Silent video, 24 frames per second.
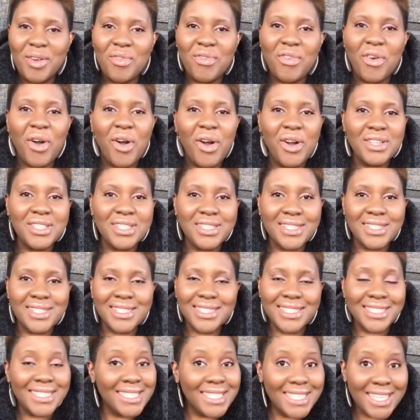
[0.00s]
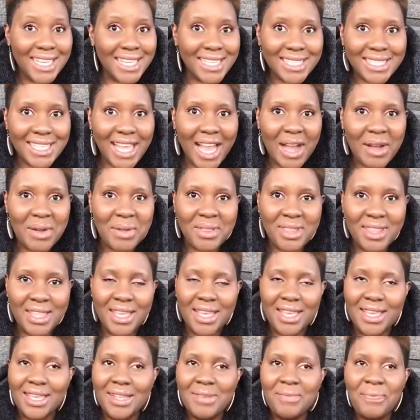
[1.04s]
for us dears out
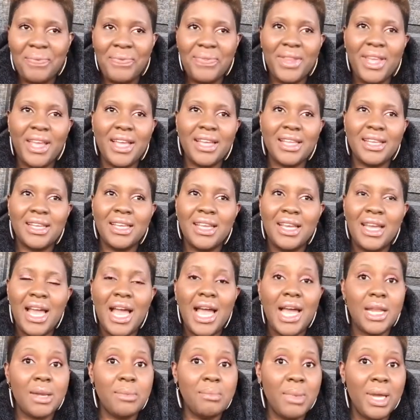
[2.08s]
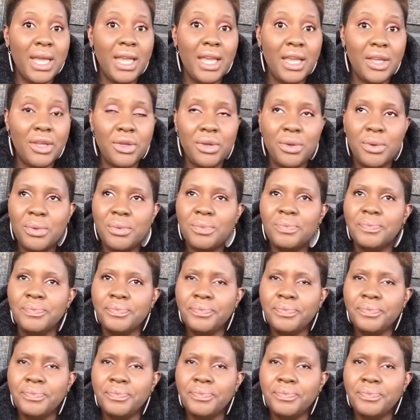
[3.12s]
there that admire you,